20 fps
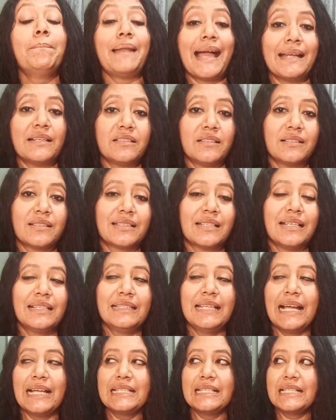platters.
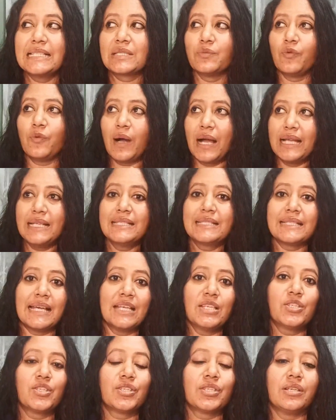That is one
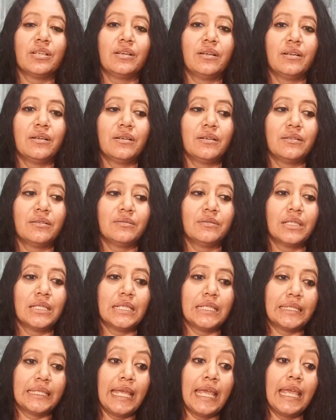such
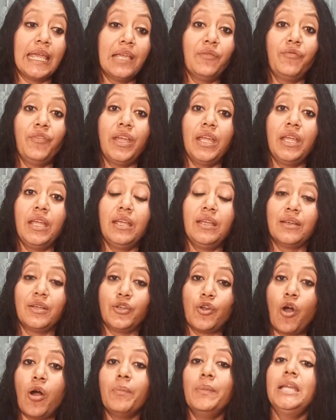thing we
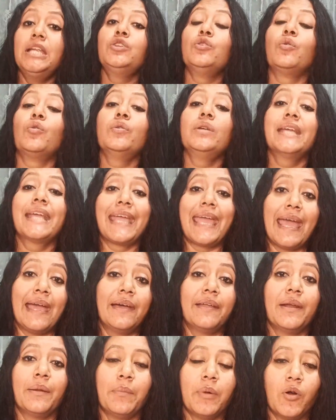normally don't
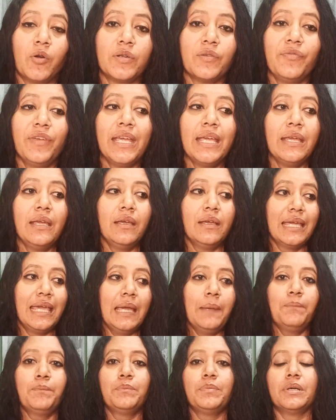care about. We
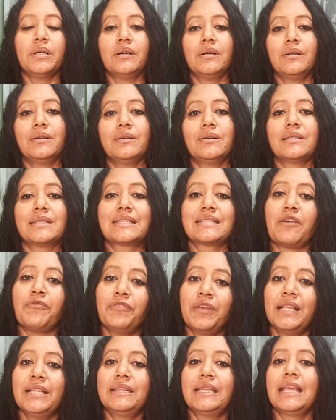keep
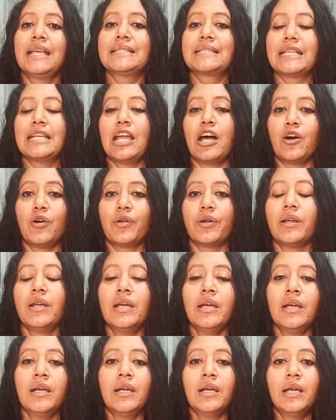stuffing things in our
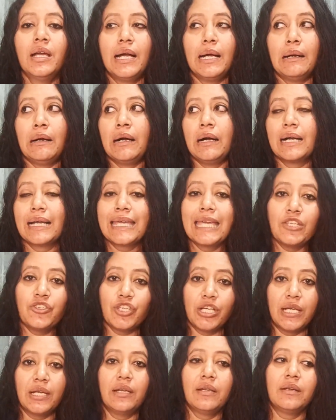
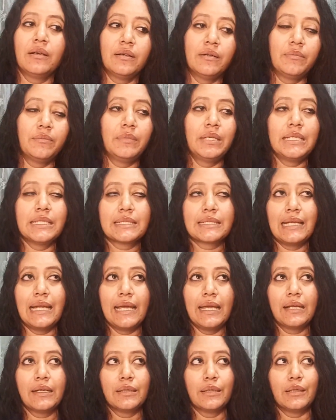kitchen, means
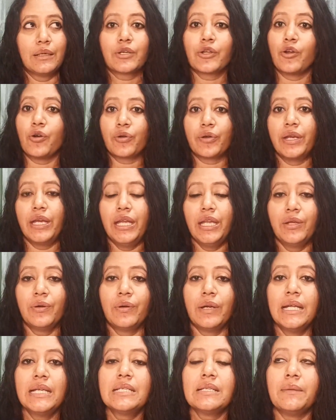like crockery
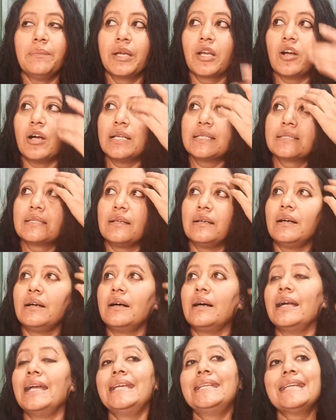unit, because
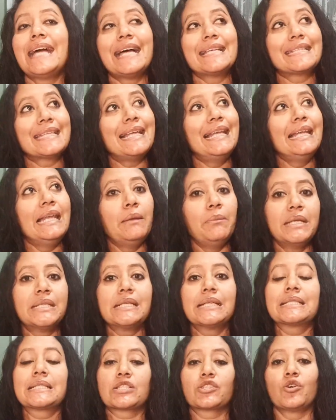it has a
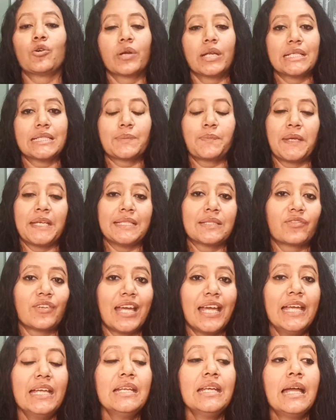limited storage space,
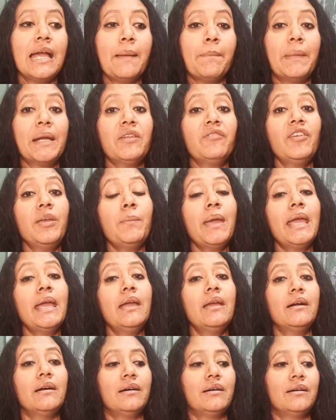right? But we
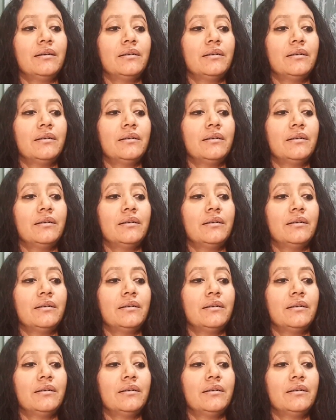may